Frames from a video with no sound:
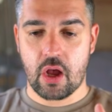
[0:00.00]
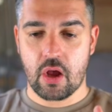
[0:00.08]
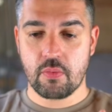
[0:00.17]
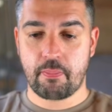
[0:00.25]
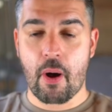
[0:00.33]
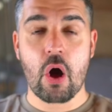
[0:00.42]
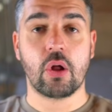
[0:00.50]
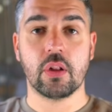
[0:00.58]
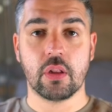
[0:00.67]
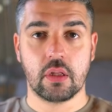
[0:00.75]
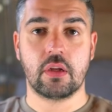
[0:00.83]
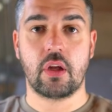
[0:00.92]

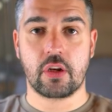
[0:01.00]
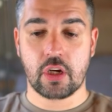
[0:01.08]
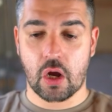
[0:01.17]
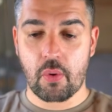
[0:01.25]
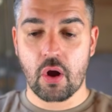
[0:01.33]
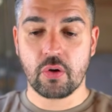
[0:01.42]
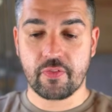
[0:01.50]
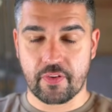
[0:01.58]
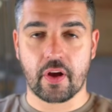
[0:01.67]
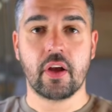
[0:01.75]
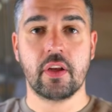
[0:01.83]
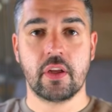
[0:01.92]
poll and go
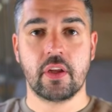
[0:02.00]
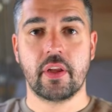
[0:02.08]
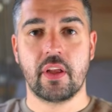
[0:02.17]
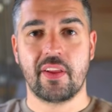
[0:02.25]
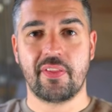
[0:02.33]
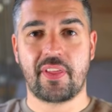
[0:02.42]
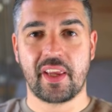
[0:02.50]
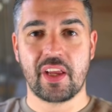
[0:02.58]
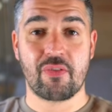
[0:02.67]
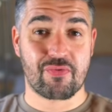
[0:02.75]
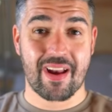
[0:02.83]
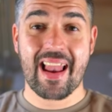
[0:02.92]
over
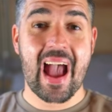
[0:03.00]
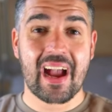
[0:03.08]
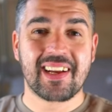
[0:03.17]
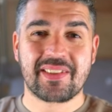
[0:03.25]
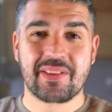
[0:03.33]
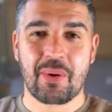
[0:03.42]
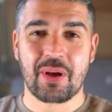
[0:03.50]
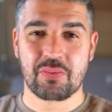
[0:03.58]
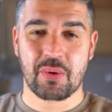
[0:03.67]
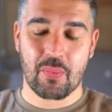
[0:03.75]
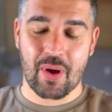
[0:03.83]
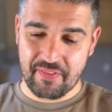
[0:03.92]
and relax whilst
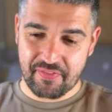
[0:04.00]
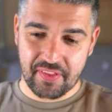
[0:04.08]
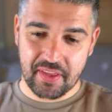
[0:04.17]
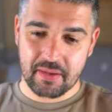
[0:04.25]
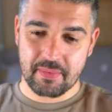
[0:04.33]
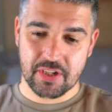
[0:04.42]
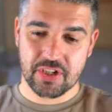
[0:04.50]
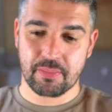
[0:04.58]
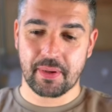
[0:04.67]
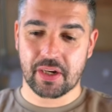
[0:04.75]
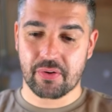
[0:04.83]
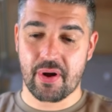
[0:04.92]
we wait for the image to
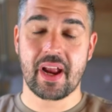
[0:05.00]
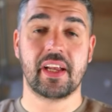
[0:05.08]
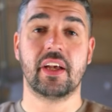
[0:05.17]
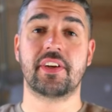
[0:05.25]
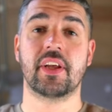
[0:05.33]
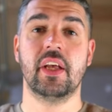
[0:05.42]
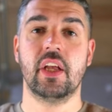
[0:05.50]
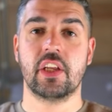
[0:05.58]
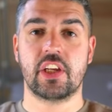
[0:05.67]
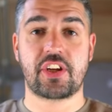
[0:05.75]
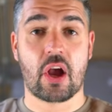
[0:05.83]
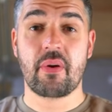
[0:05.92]
be created. You
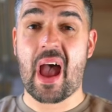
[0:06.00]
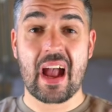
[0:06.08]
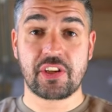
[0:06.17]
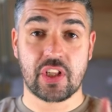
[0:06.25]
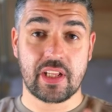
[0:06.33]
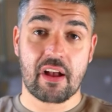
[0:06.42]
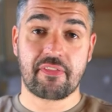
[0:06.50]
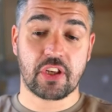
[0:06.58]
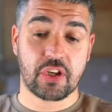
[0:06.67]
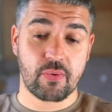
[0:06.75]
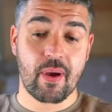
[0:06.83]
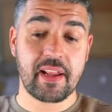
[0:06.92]
don't actually have to
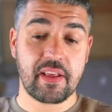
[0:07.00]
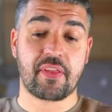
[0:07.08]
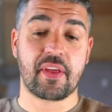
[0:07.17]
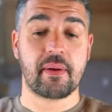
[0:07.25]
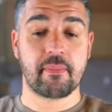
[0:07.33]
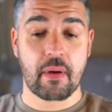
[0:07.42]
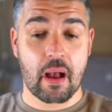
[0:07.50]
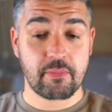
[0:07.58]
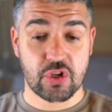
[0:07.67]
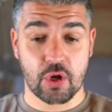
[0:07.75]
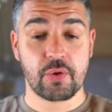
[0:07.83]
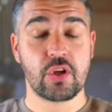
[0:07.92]
do anything, but I'm
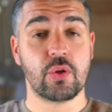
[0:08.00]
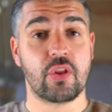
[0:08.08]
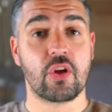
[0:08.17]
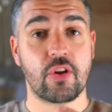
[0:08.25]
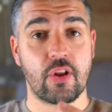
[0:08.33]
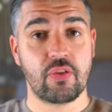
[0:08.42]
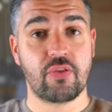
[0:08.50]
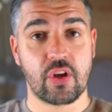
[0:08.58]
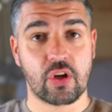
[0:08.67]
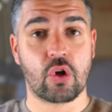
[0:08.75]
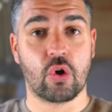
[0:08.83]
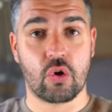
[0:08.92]
showing you the
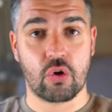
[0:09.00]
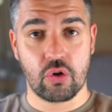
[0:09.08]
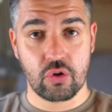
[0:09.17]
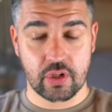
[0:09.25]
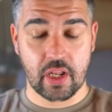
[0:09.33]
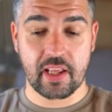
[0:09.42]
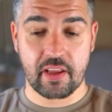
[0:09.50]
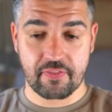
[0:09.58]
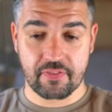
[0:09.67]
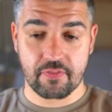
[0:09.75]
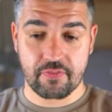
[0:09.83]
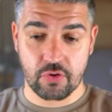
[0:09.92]
core underneath
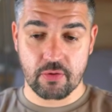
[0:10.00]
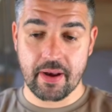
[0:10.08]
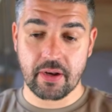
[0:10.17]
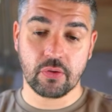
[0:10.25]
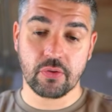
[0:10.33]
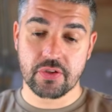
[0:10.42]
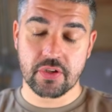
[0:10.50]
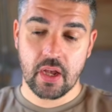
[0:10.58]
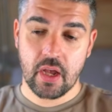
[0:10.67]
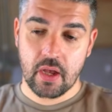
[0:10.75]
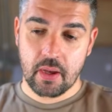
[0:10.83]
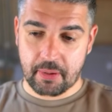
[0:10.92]
fundamentals
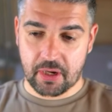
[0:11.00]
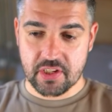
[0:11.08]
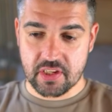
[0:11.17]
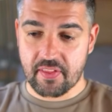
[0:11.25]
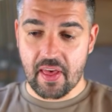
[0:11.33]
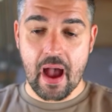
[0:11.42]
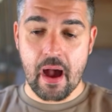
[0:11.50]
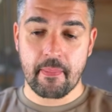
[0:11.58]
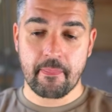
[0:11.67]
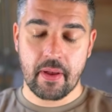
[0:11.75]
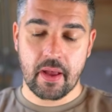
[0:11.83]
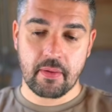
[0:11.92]
because of that.
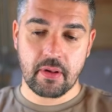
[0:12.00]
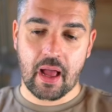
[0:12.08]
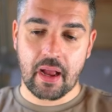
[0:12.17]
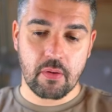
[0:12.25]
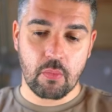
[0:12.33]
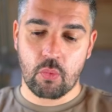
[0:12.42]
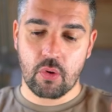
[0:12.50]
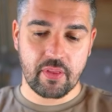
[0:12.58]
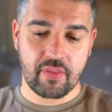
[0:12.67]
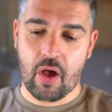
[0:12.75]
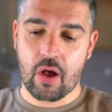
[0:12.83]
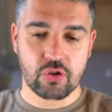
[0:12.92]
Like
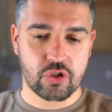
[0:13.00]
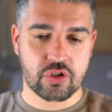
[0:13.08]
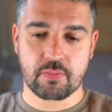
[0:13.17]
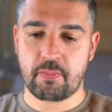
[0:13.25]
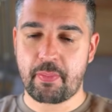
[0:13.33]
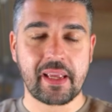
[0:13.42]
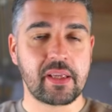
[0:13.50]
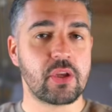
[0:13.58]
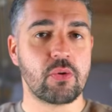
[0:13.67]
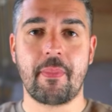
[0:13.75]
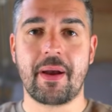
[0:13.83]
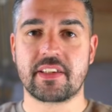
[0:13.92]
that'll just ping you
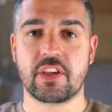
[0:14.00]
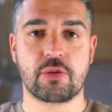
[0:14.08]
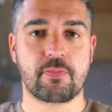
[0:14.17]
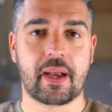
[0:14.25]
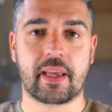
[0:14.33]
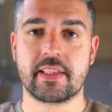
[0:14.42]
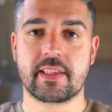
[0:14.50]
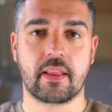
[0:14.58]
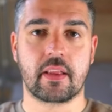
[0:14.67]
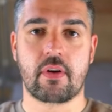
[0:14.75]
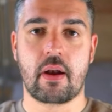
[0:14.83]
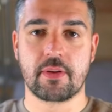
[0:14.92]
a message back in
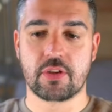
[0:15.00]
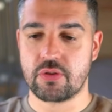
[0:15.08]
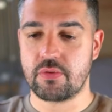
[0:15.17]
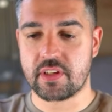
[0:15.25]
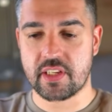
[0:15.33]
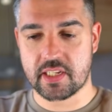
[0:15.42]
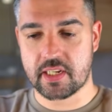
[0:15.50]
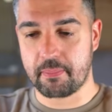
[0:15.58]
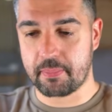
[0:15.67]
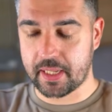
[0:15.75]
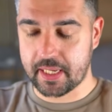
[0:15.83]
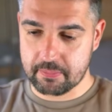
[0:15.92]
Telegram as soon as it's complete.